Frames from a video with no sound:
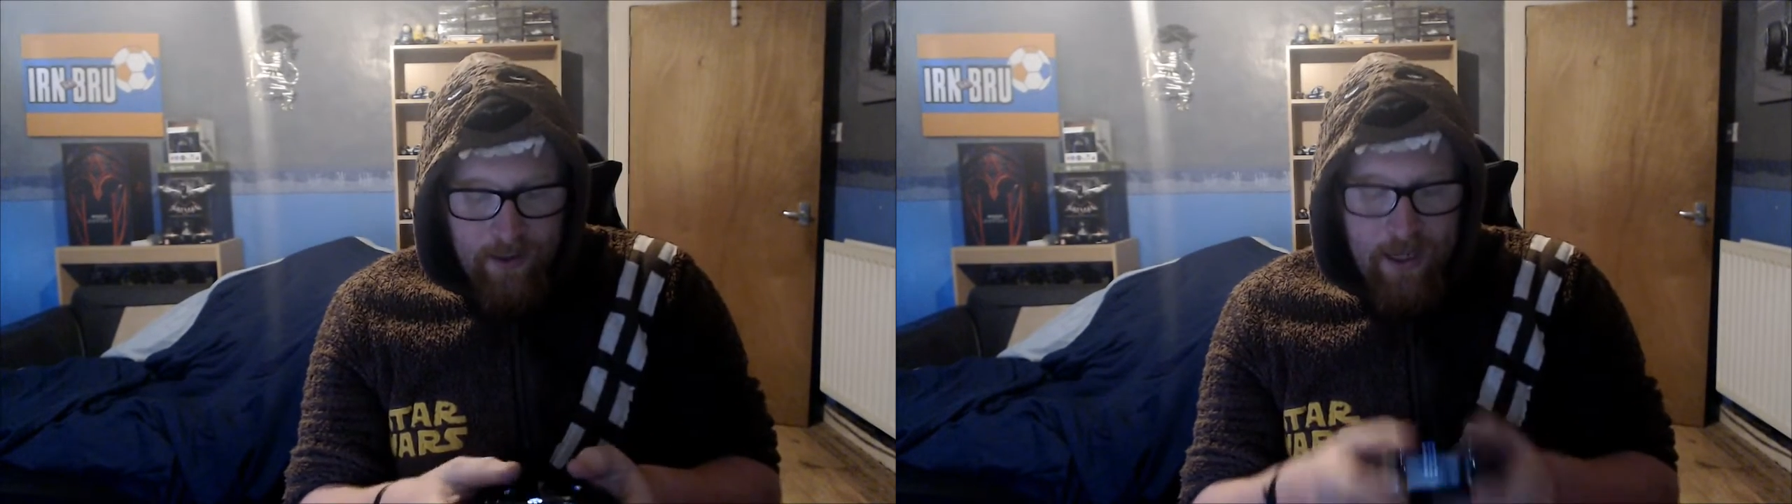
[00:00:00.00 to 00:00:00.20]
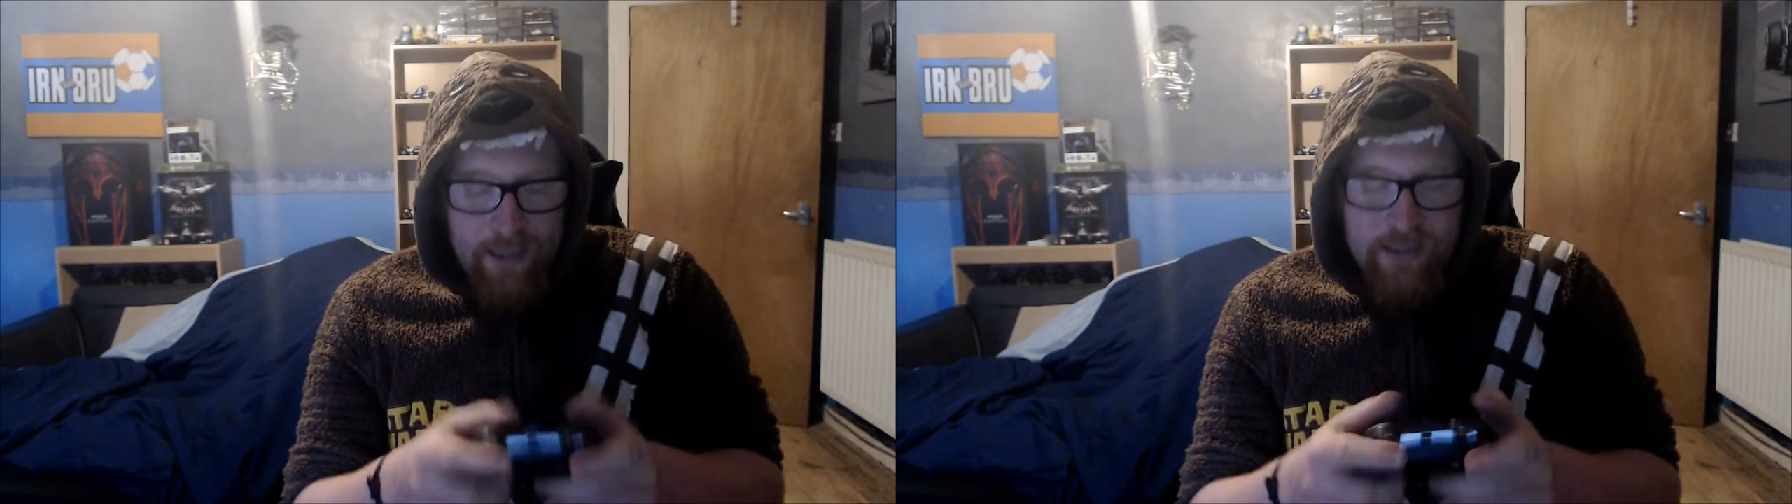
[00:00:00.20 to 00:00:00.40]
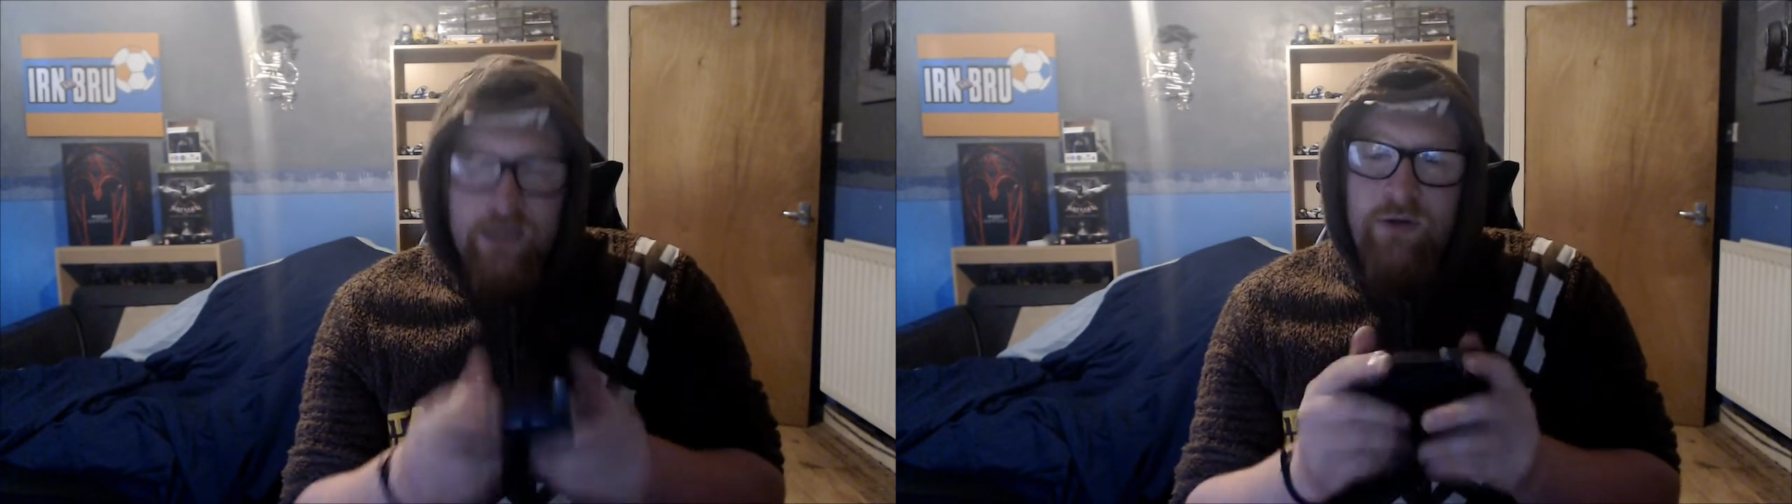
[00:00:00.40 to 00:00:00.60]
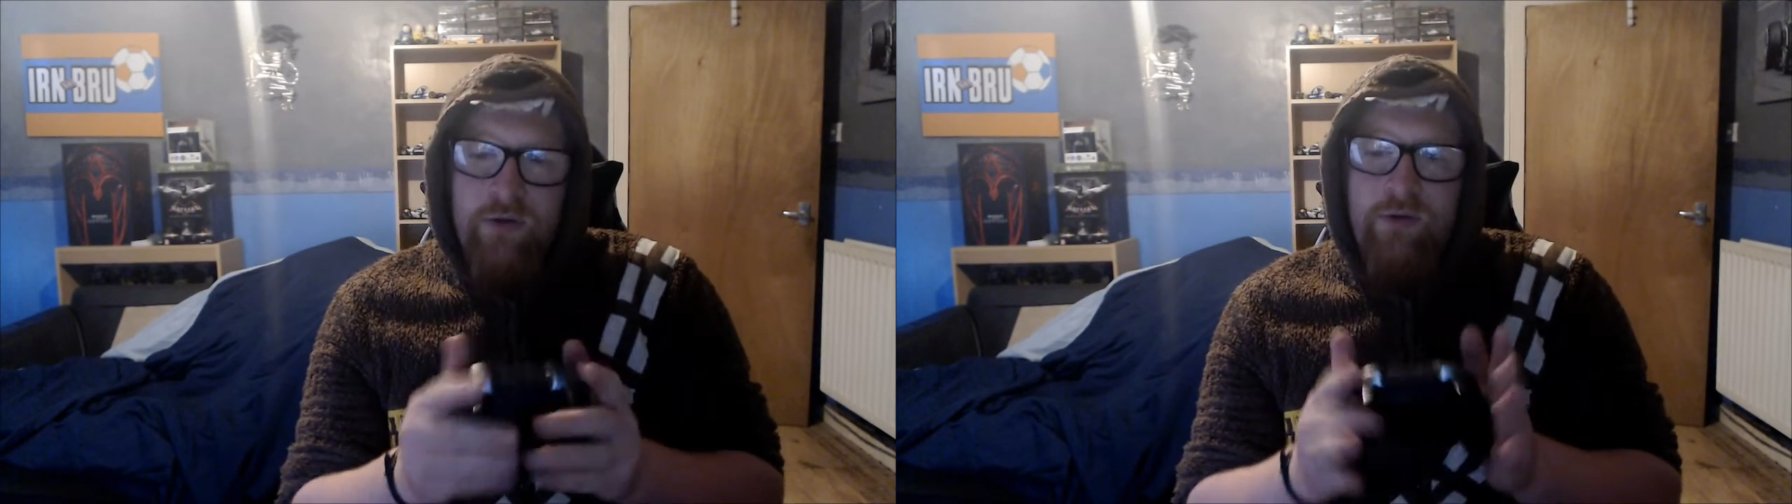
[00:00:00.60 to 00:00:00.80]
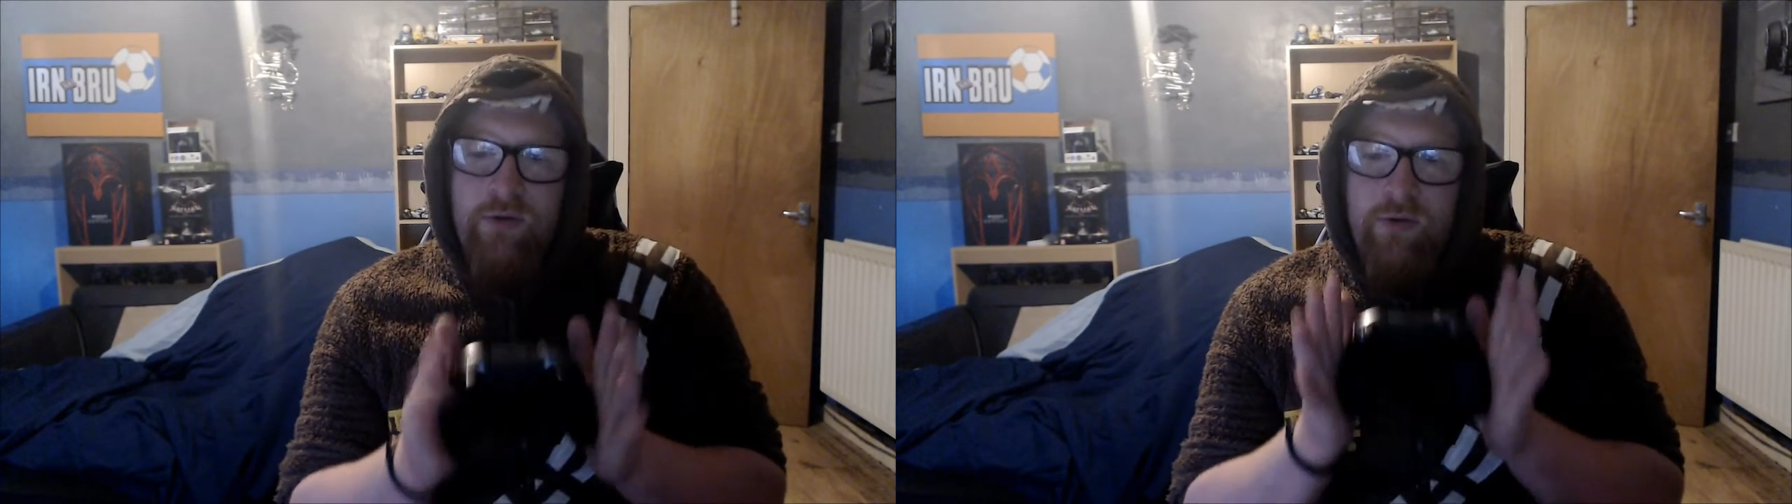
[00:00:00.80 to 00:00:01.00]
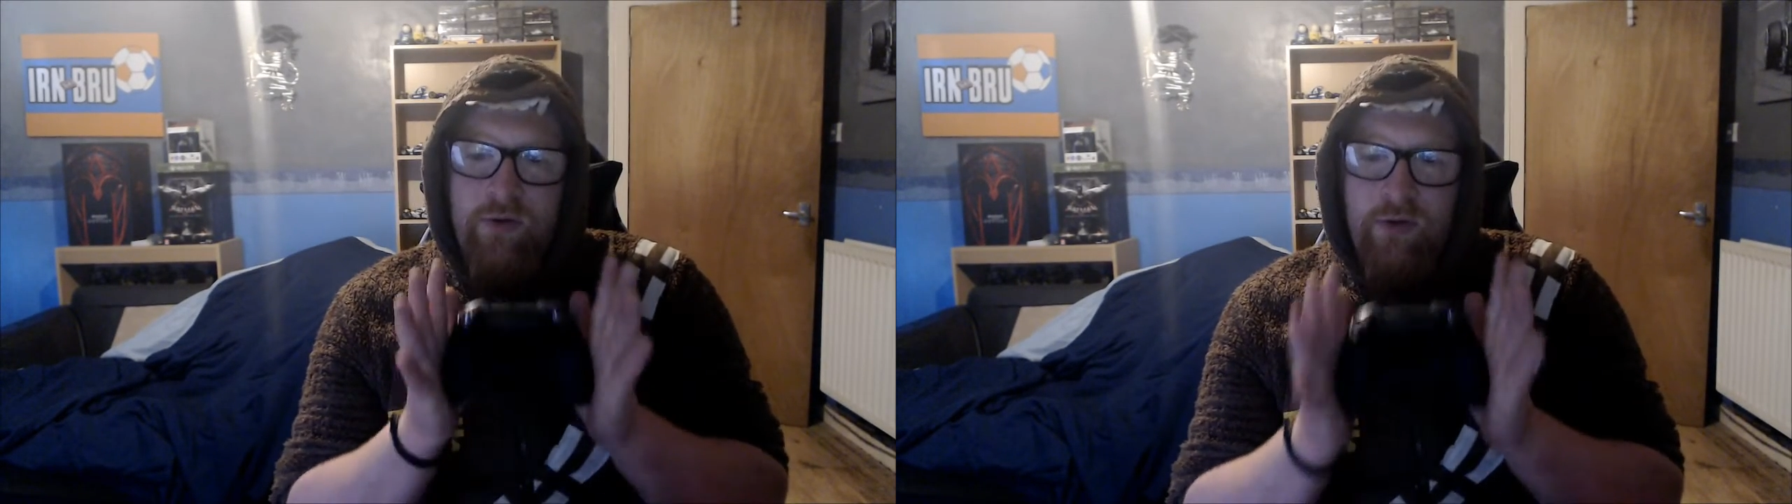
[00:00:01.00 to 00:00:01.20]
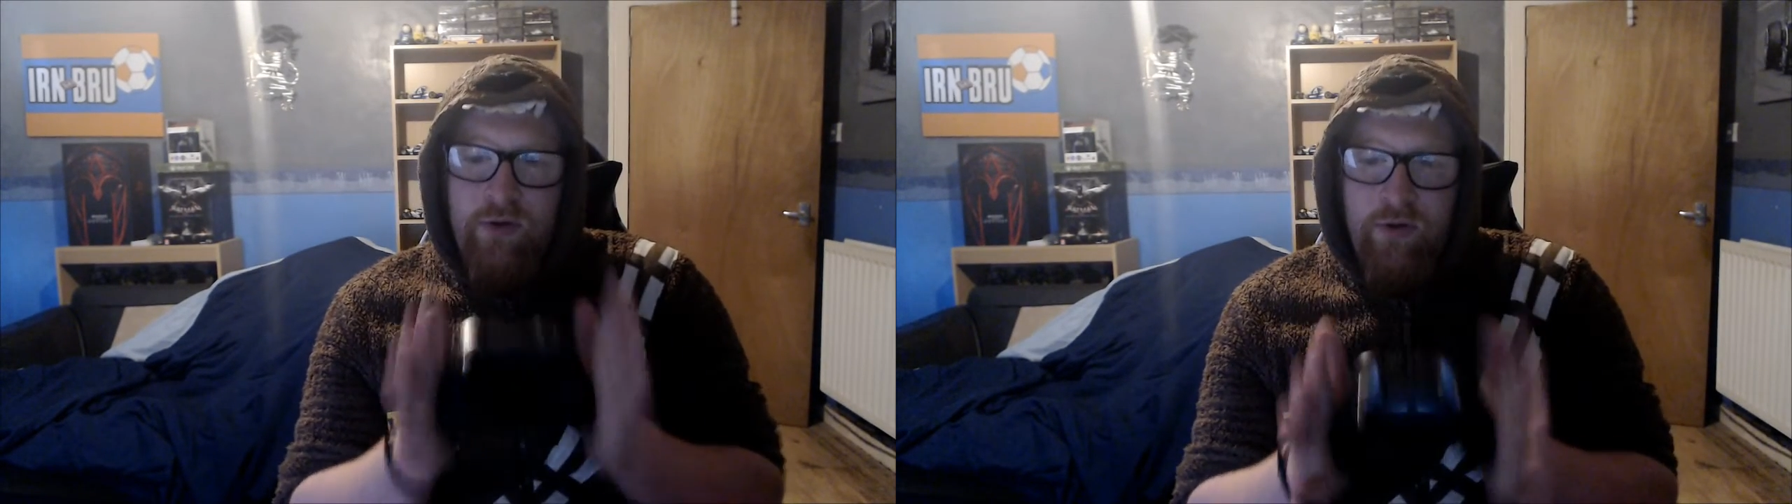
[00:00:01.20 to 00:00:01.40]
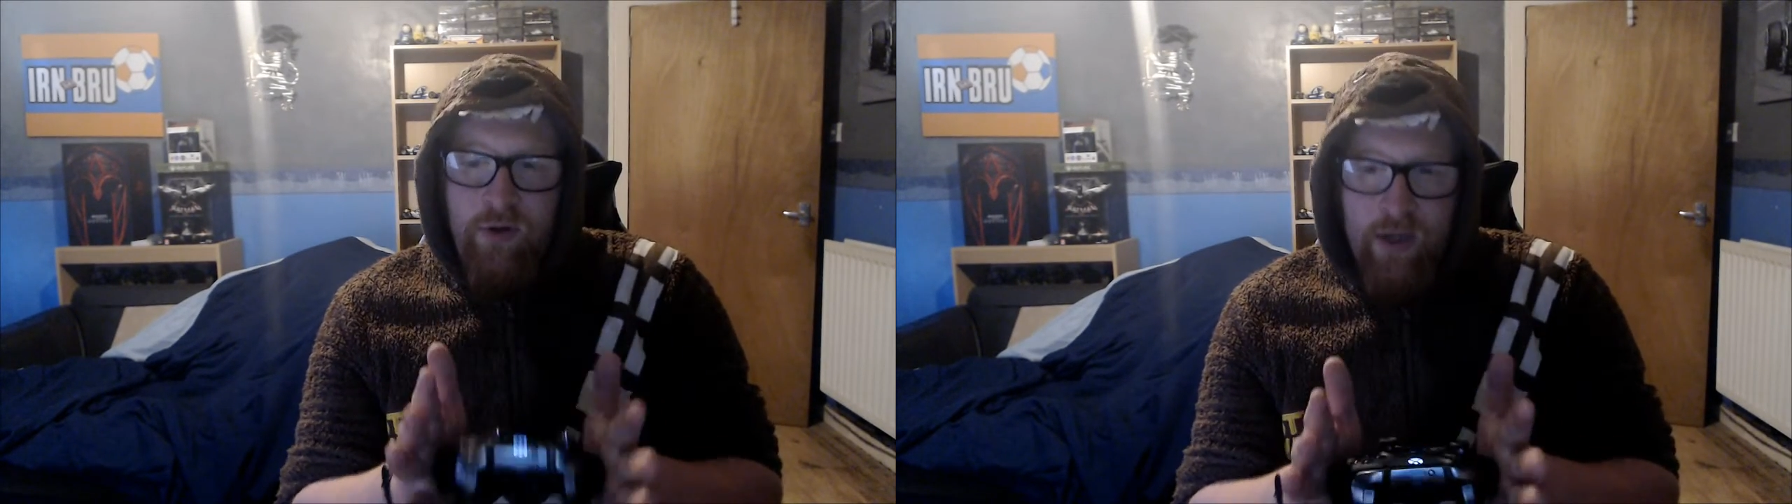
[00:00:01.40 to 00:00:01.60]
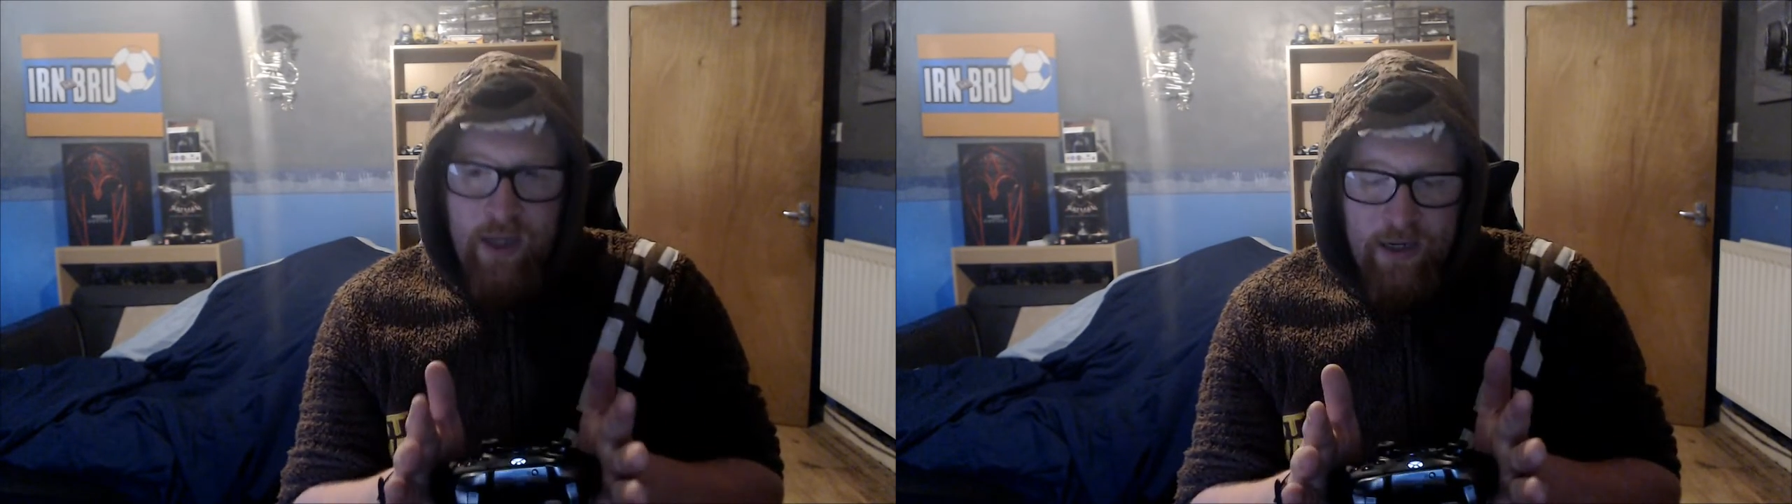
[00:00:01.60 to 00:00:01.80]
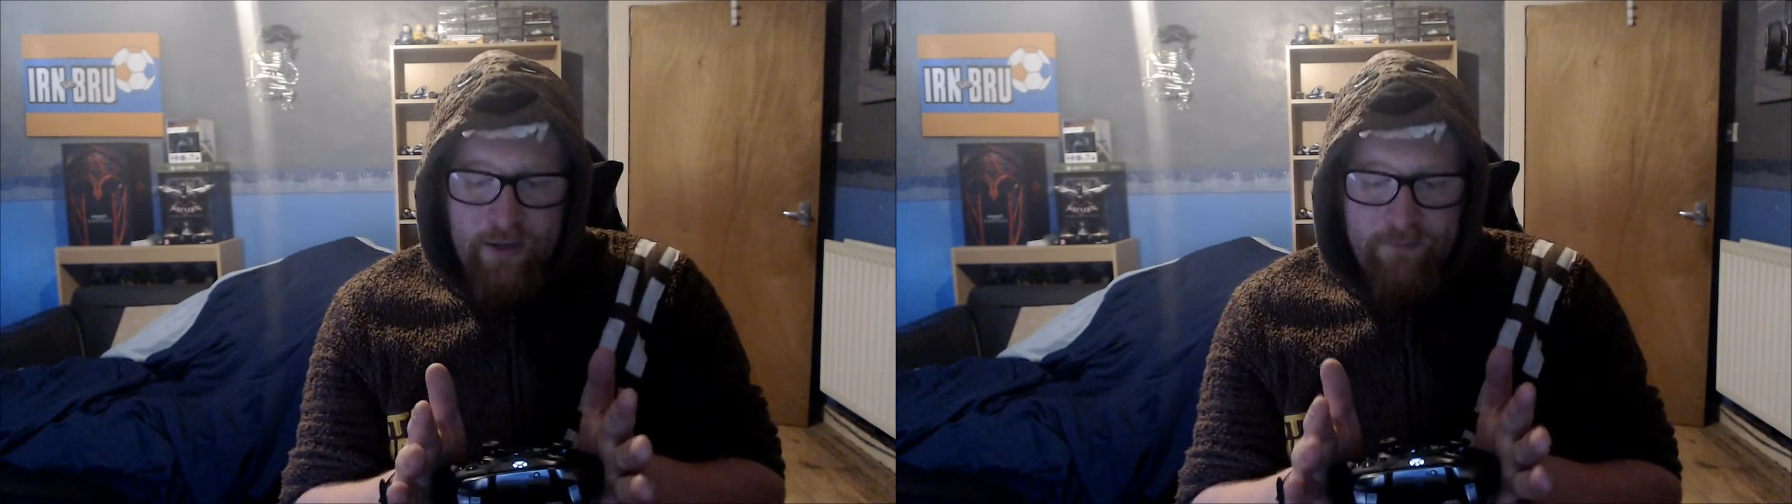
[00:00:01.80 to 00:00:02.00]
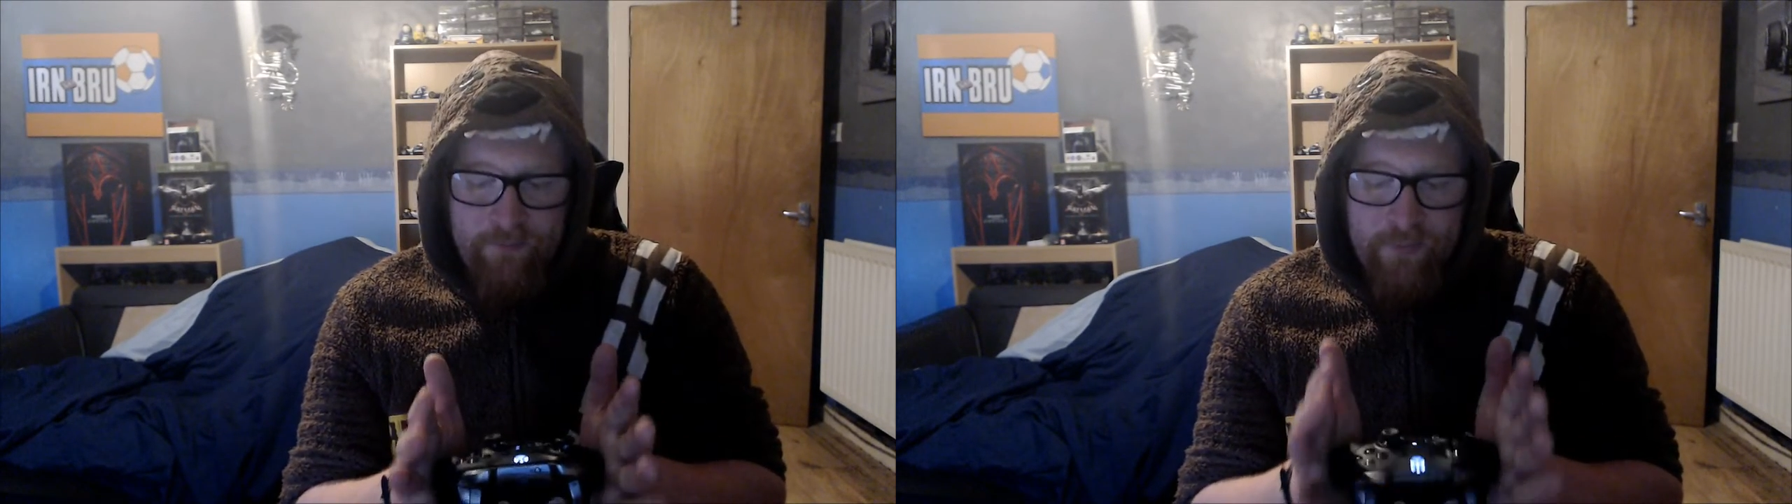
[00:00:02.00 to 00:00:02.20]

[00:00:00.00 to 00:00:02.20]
it's a good thing.